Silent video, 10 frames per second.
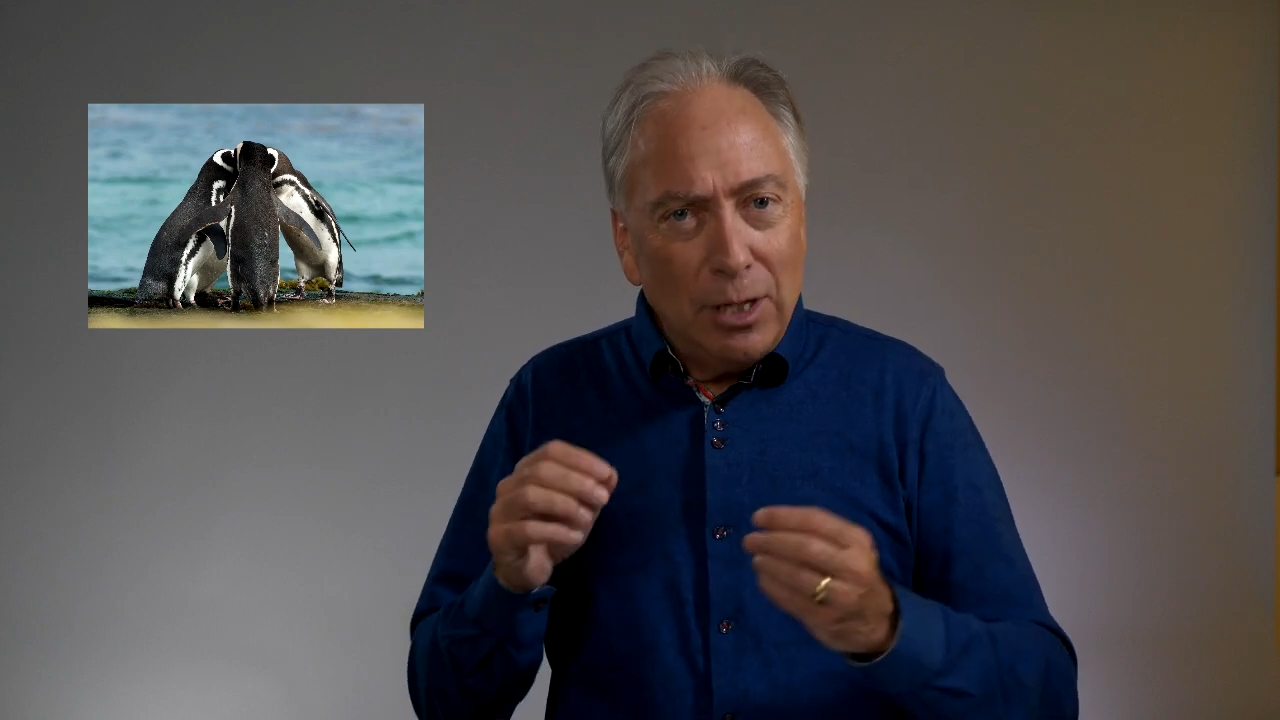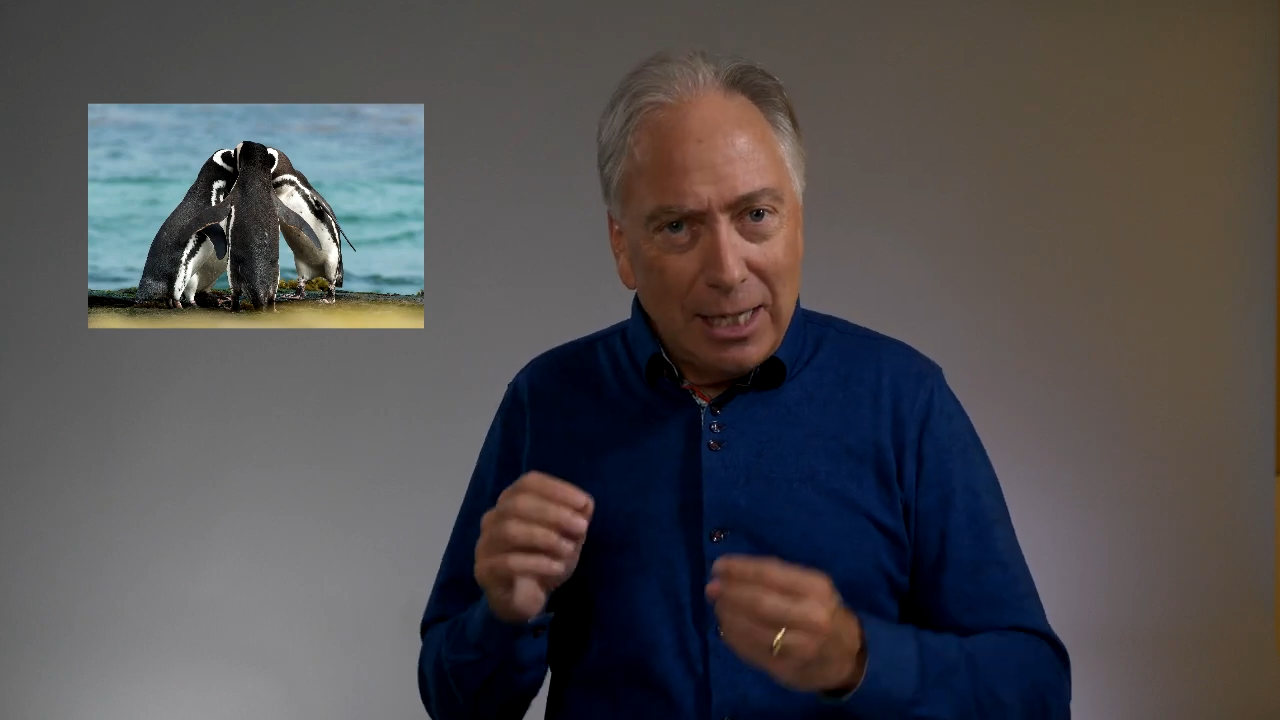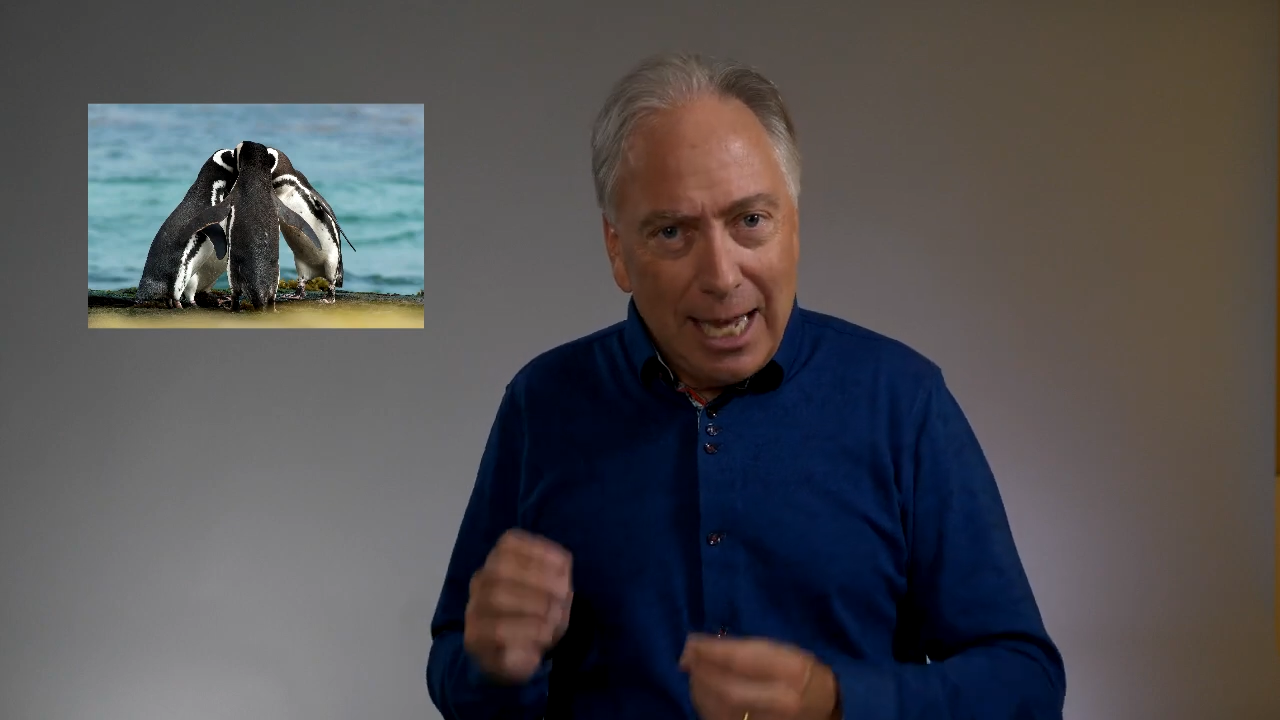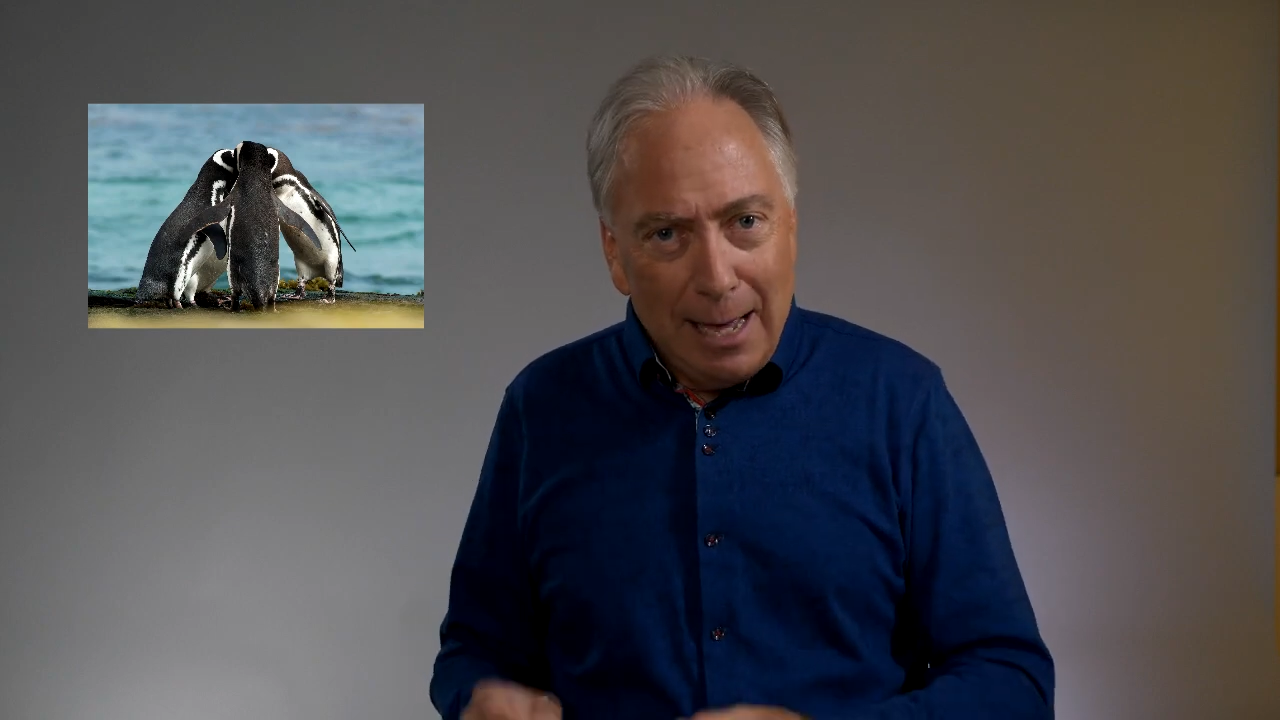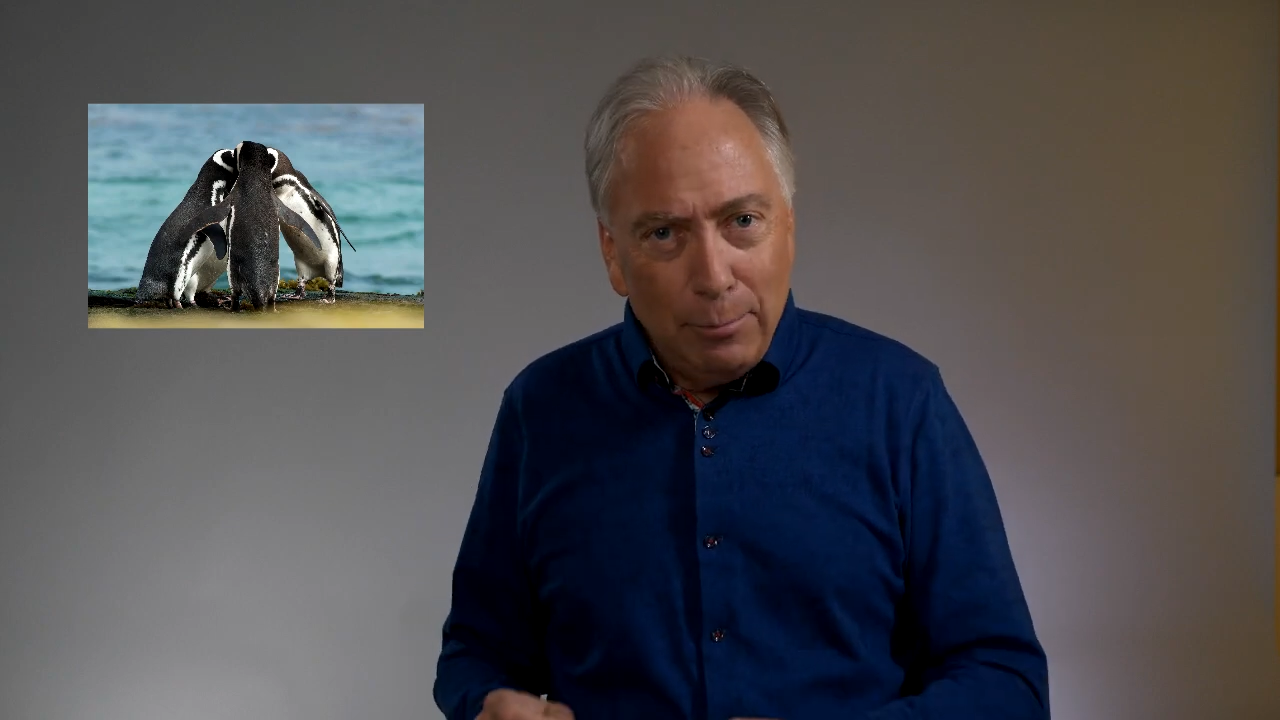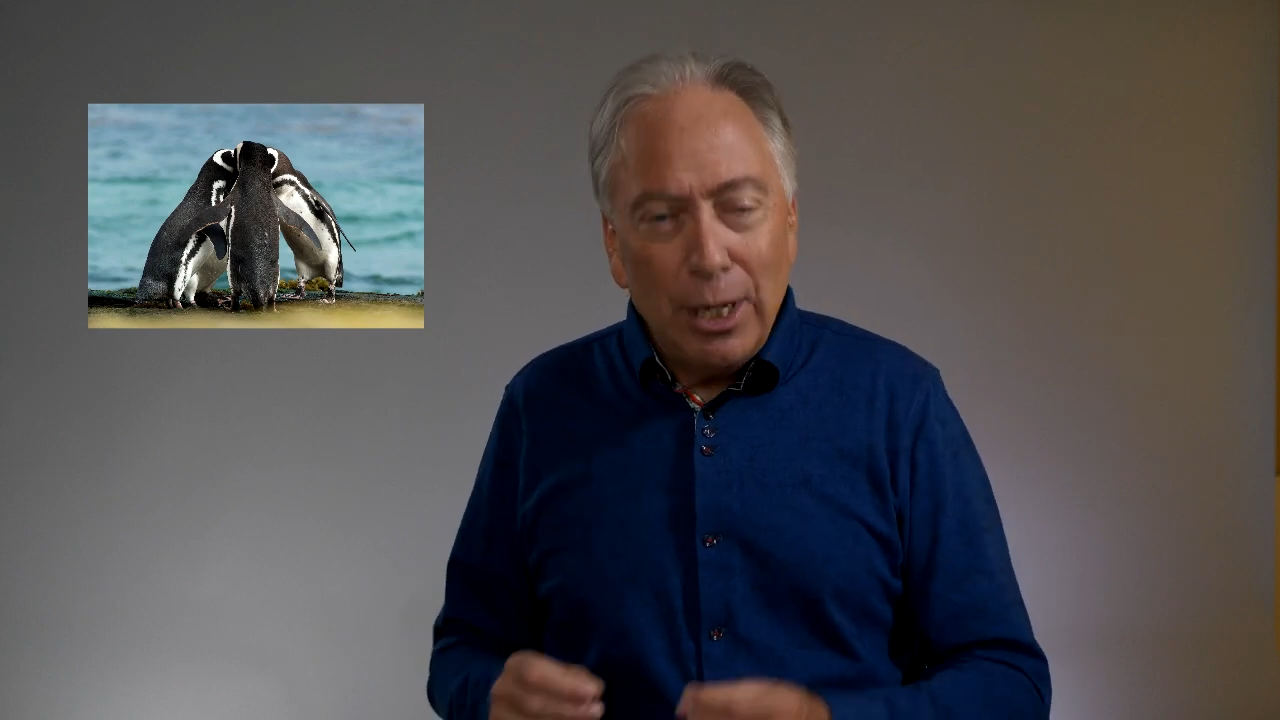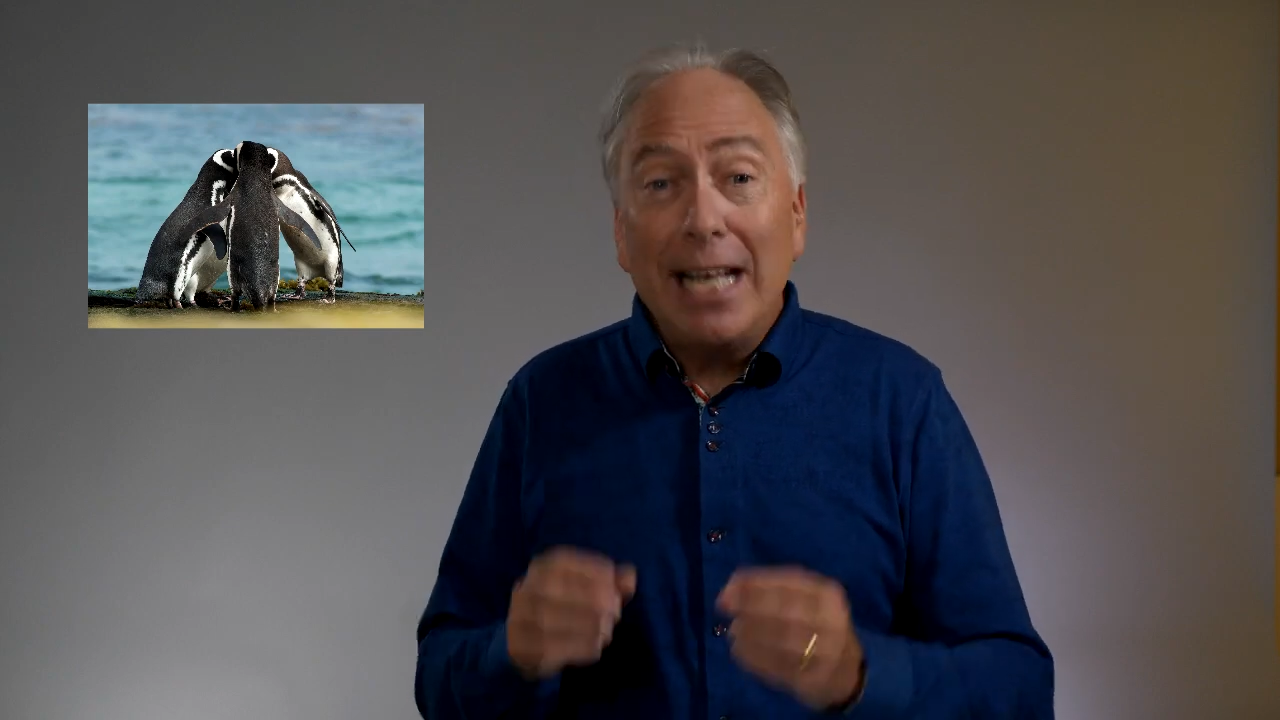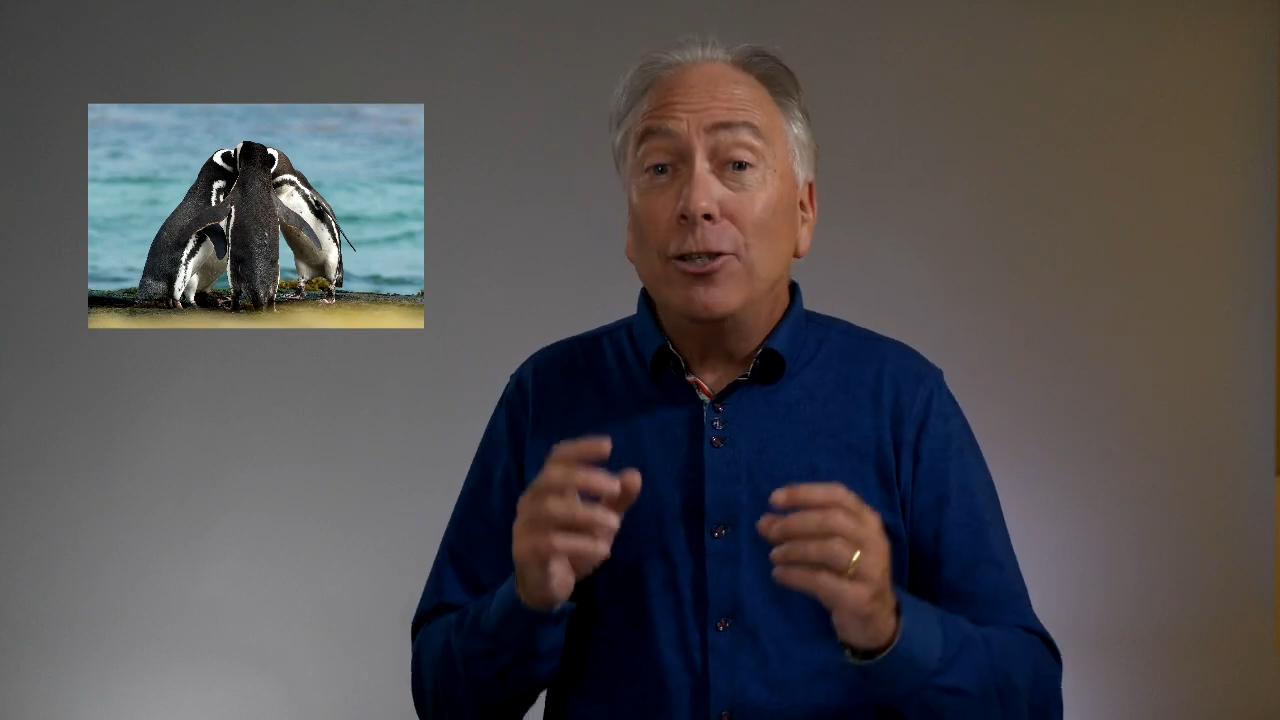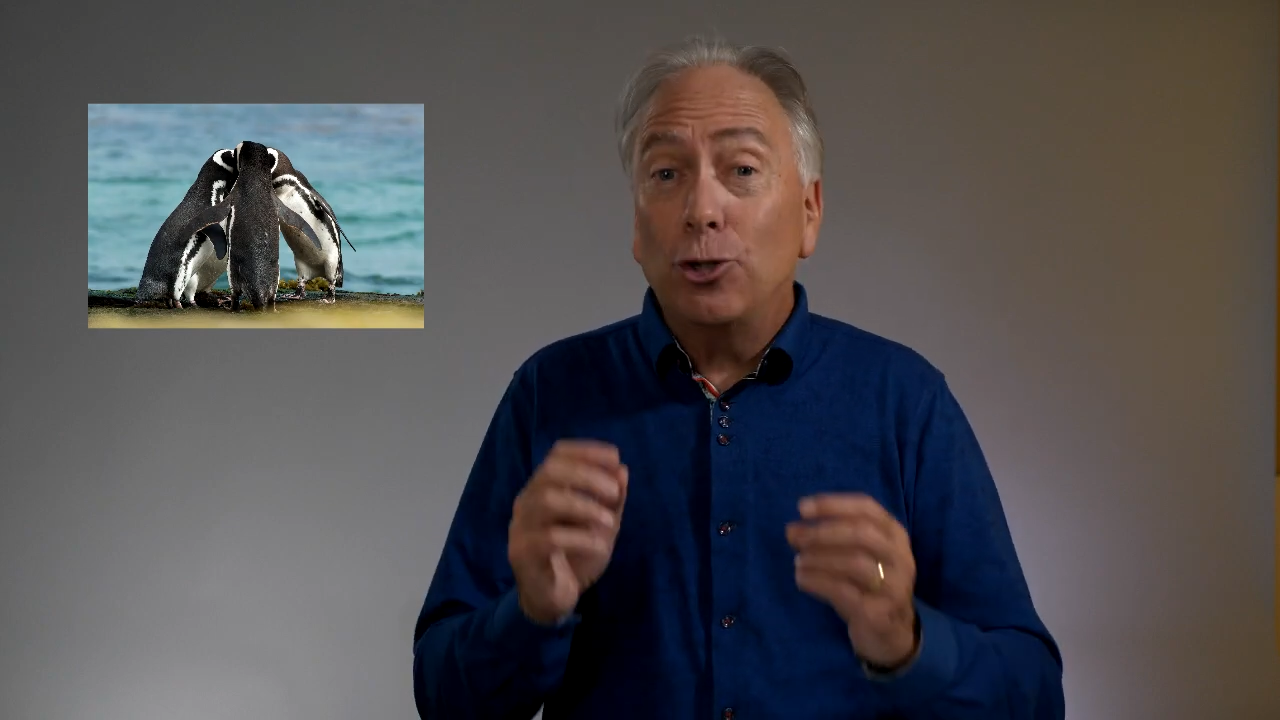same place,